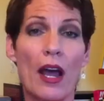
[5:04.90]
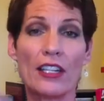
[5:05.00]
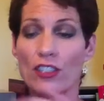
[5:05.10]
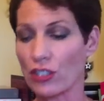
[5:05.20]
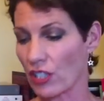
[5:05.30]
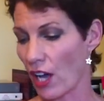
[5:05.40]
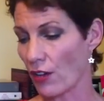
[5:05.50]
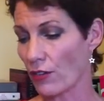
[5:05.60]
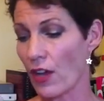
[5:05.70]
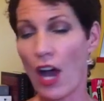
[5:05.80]
to remind
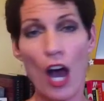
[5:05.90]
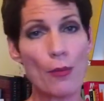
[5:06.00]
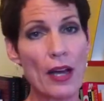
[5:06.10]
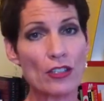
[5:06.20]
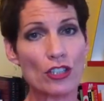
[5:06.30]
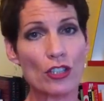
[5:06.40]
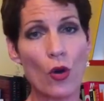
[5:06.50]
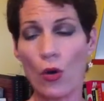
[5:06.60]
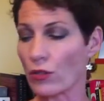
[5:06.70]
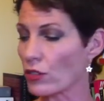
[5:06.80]
yourself about your
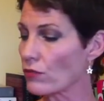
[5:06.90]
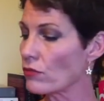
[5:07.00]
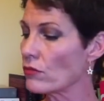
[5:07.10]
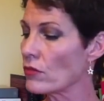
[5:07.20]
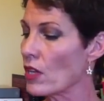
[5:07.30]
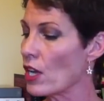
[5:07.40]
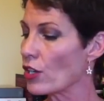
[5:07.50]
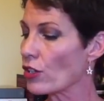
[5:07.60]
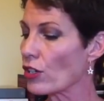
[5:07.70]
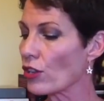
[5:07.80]
goals.
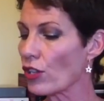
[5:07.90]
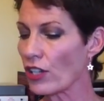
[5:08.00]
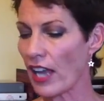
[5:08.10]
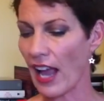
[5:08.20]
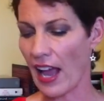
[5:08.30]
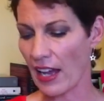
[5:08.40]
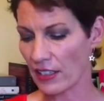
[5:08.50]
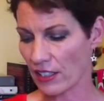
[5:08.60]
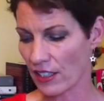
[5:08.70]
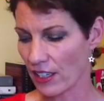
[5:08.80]
You're going to look
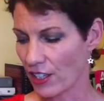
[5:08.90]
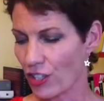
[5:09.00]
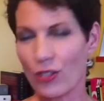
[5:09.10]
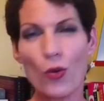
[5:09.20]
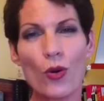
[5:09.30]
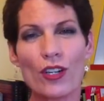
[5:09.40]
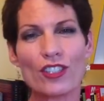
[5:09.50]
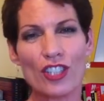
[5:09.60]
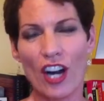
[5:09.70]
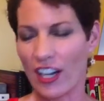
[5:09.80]
at your
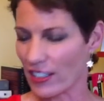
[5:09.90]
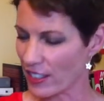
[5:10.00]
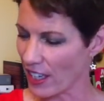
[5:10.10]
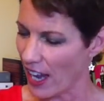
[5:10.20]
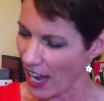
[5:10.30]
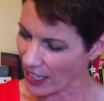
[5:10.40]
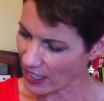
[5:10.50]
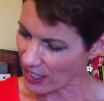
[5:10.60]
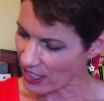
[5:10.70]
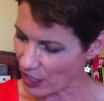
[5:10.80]
org chart
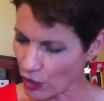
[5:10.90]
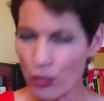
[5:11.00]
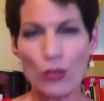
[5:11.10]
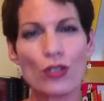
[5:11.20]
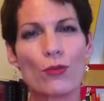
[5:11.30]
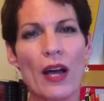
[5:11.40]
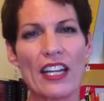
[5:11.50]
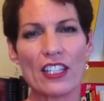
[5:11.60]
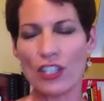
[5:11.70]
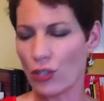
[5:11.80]
and consider who you
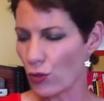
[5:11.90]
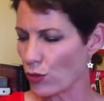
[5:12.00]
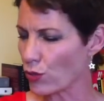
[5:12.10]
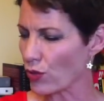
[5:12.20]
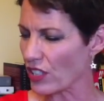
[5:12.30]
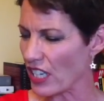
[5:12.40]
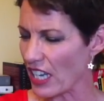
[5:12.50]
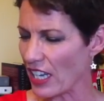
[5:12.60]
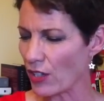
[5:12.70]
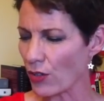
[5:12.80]
might use or
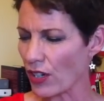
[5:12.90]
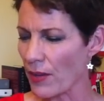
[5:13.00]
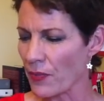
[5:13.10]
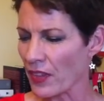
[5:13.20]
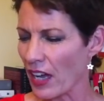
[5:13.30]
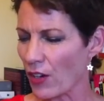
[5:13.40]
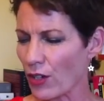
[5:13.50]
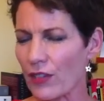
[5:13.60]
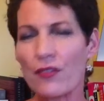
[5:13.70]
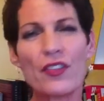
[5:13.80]
need
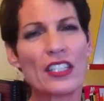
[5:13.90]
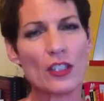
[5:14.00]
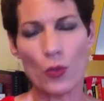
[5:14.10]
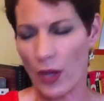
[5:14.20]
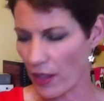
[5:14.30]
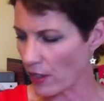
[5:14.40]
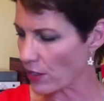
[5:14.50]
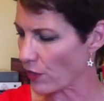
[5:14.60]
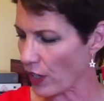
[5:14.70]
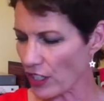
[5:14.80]
or visit with
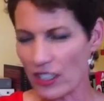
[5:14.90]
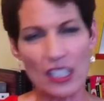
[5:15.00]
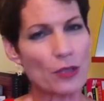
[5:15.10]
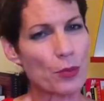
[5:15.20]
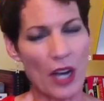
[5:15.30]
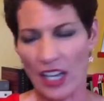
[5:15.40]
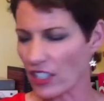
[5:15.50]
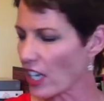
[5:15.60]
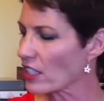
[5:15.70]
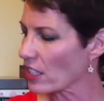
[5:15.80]
as far as these
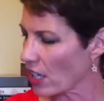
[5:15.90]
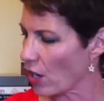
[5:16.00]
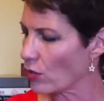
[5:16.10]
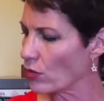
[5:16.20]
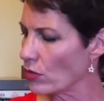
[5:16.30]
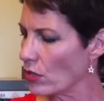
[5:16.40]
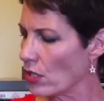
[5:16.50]
projects go.